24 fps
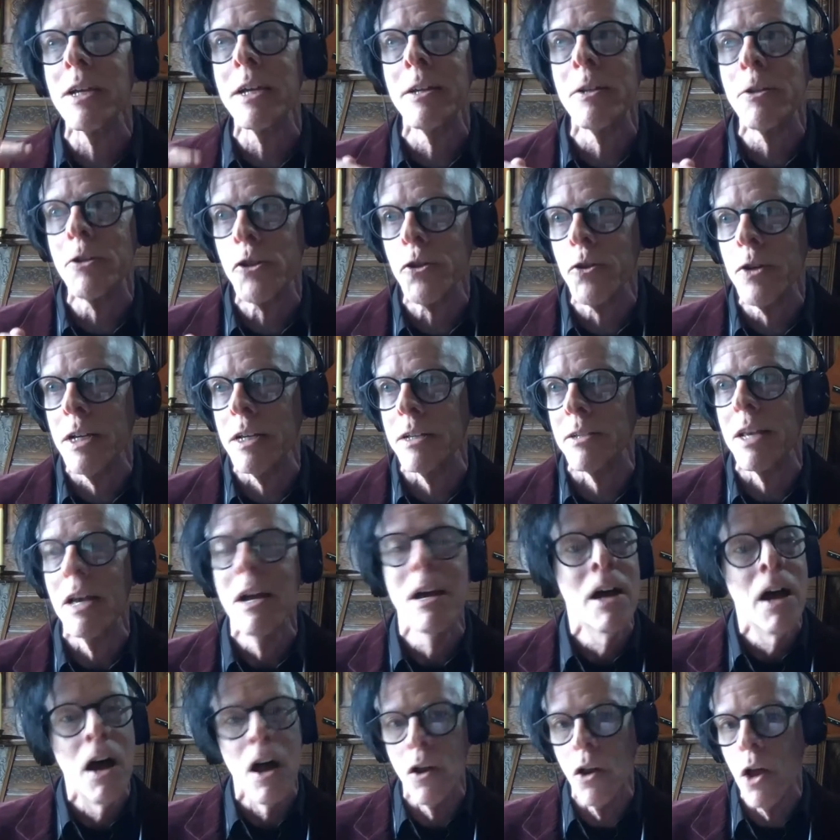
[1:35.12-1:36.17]
industry is
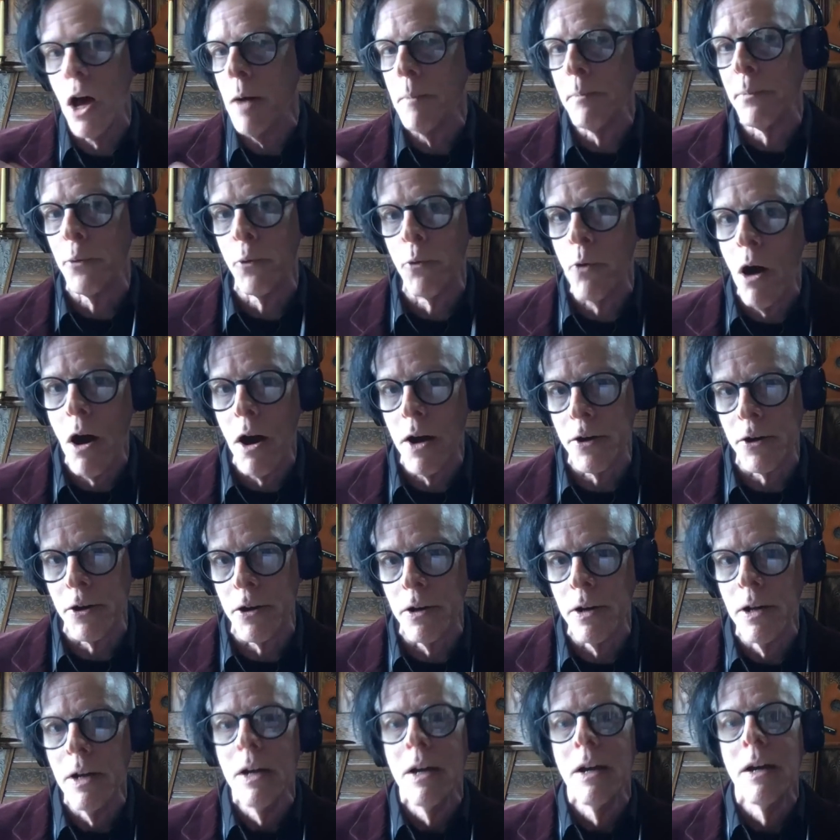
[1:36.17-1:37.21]
a lot
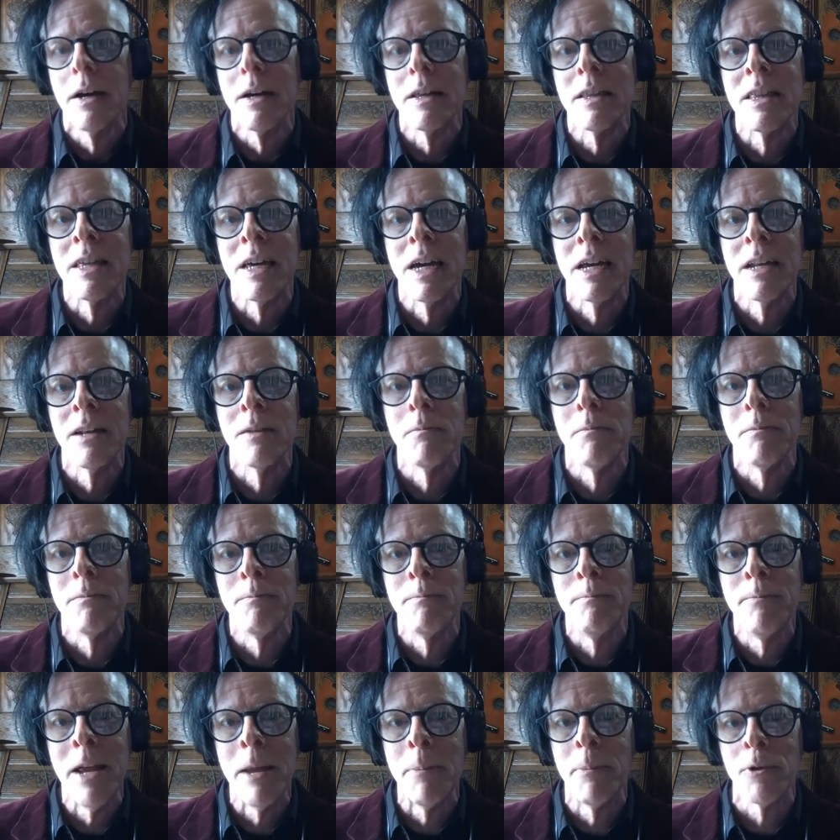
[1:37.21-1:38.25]
broader than
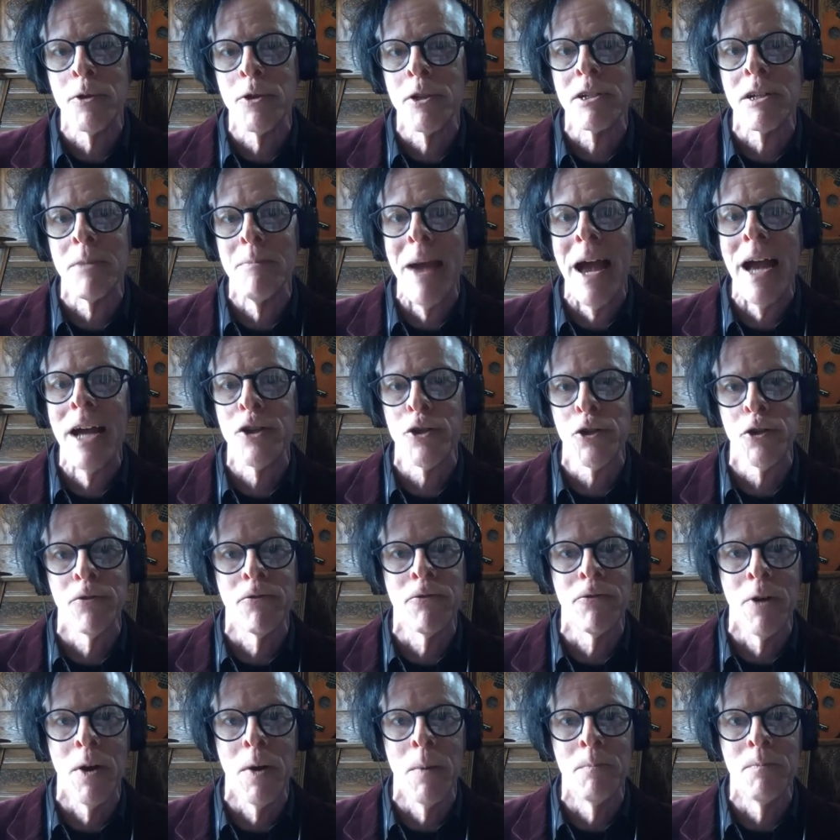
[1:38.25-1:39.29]
people just imagine
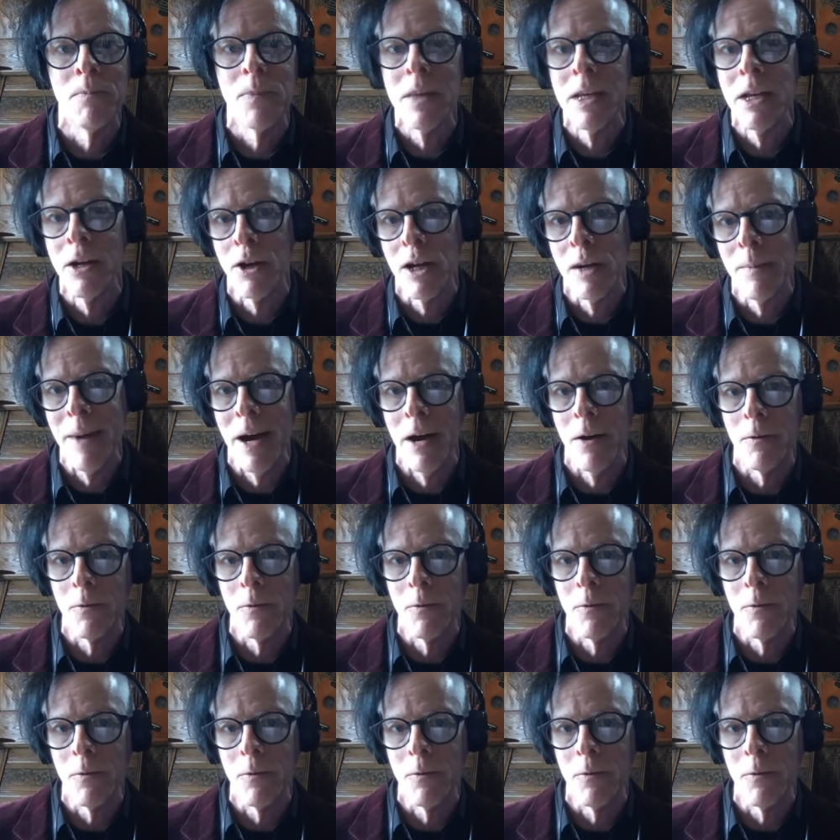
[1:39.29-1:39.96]
from hearing about